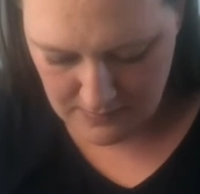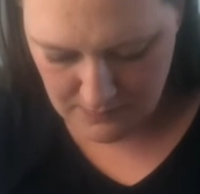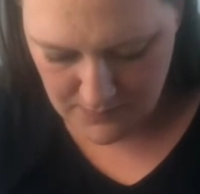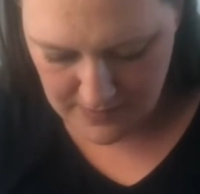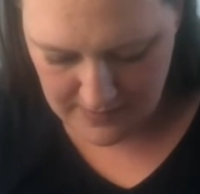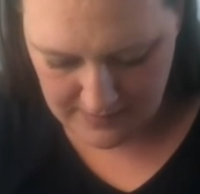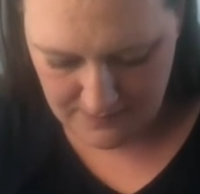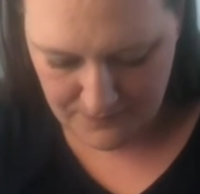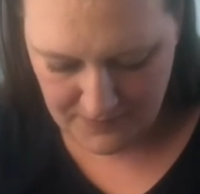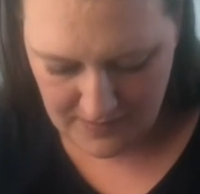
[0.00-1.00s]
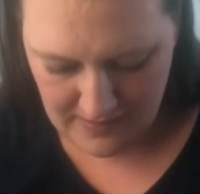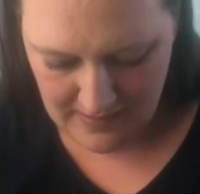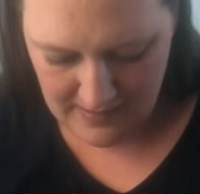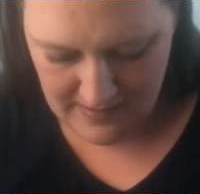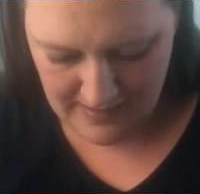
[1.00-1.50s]
But
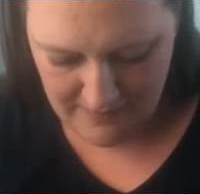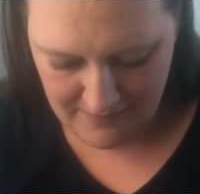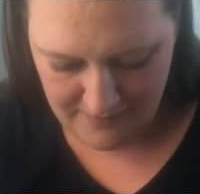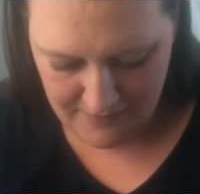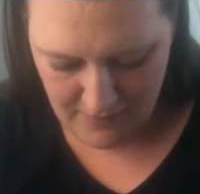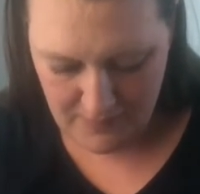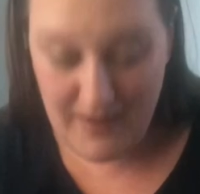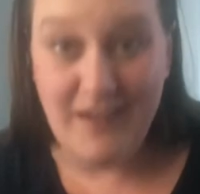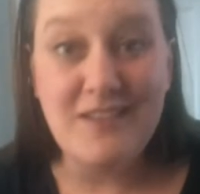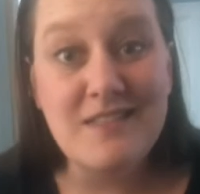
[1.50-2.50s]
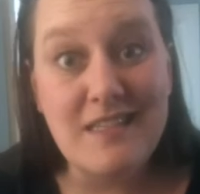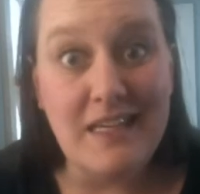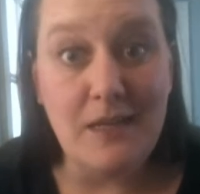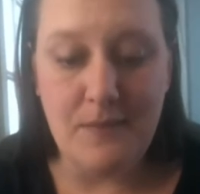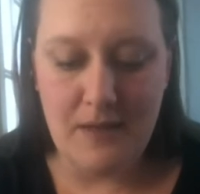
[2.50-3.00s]
I have a farmhouse
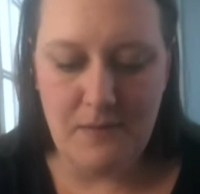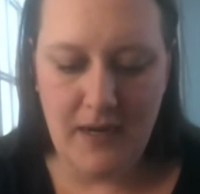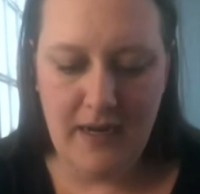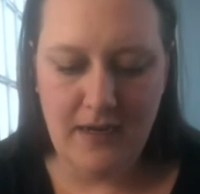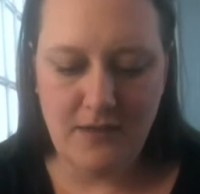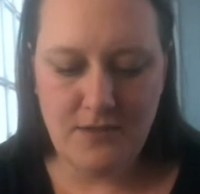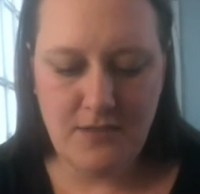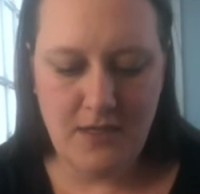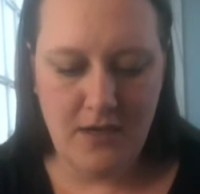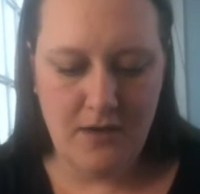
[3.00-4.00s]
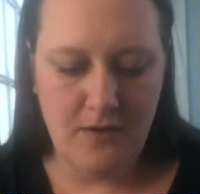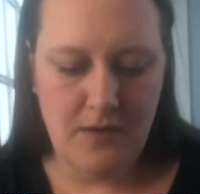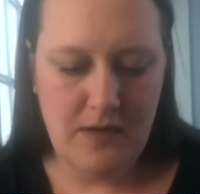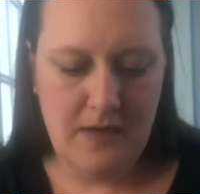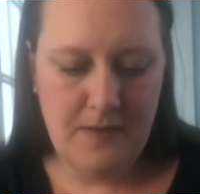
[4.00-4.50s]
theme in my house, so
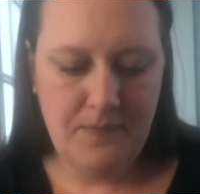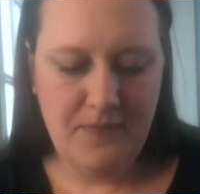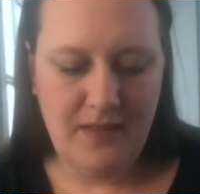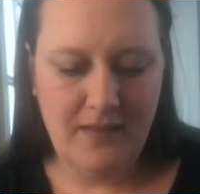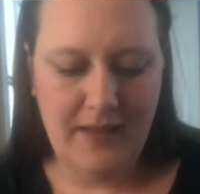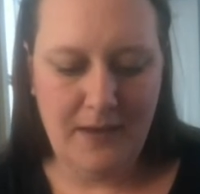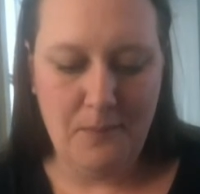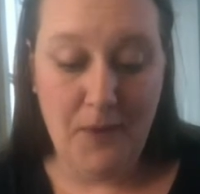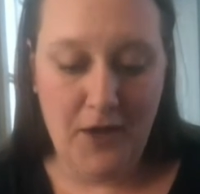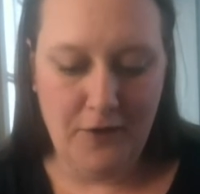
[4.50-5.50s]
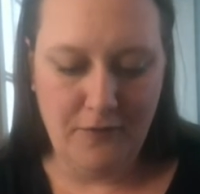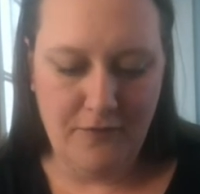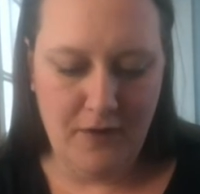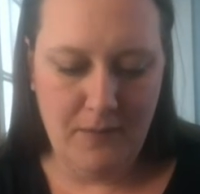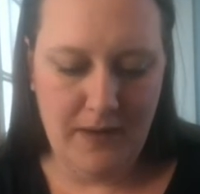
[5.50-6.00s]
like a modern
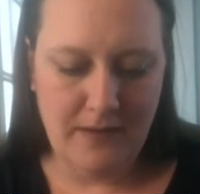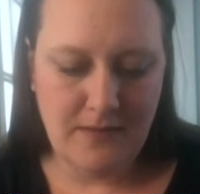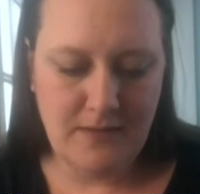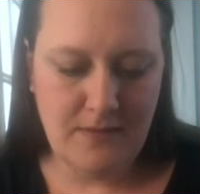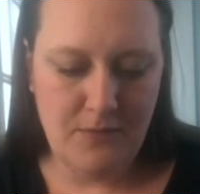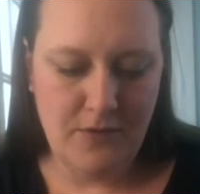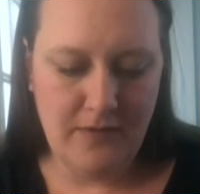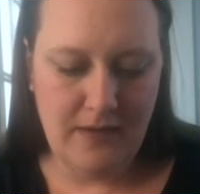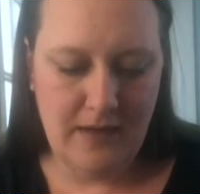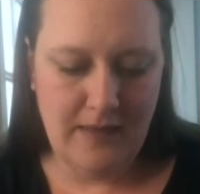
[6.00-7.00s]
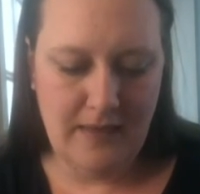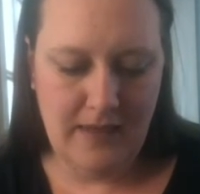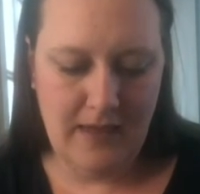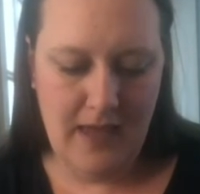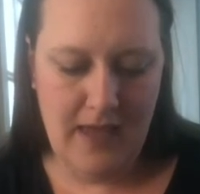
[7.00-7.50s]
farmhouse more than
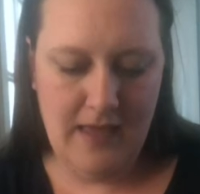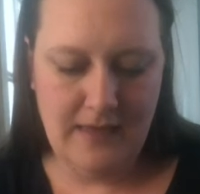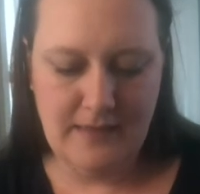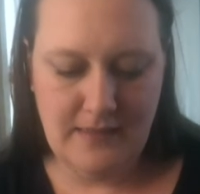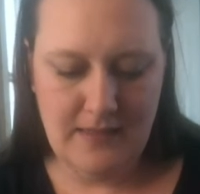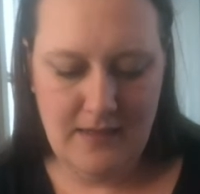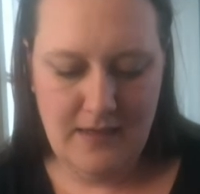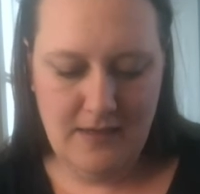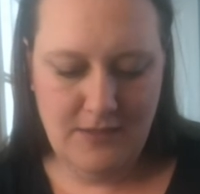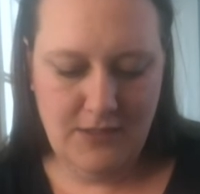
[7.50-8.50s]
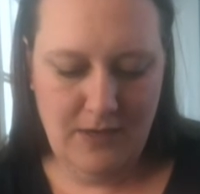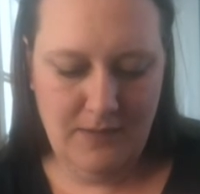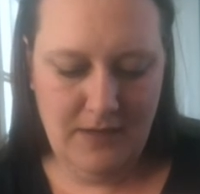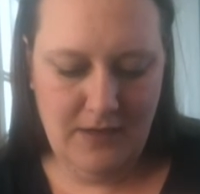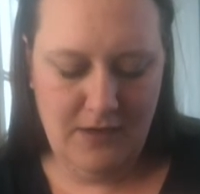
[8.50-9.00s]
anything. And so I'm
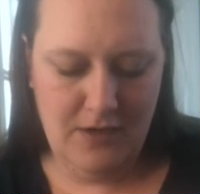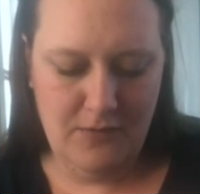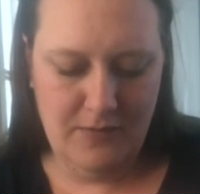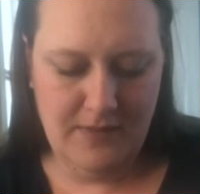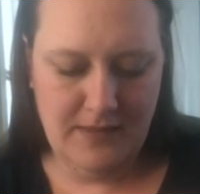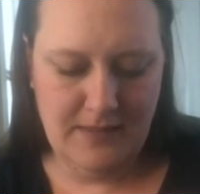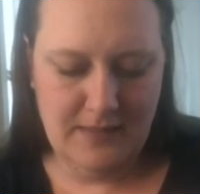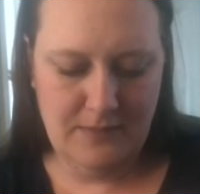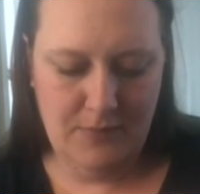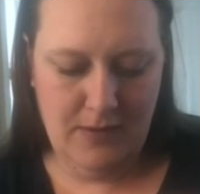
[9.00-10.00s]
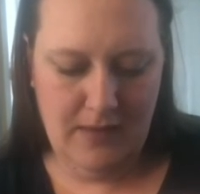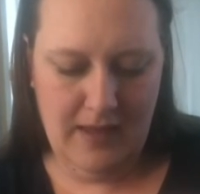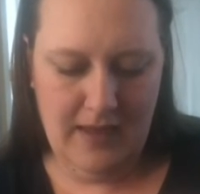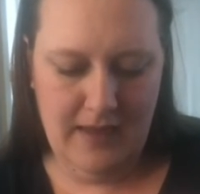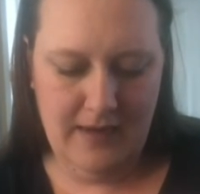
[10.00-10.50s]
gonna go with this
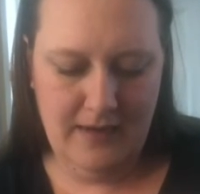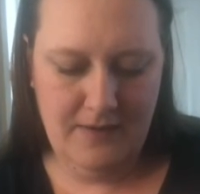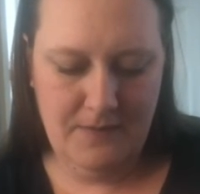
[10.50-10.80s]
plaid.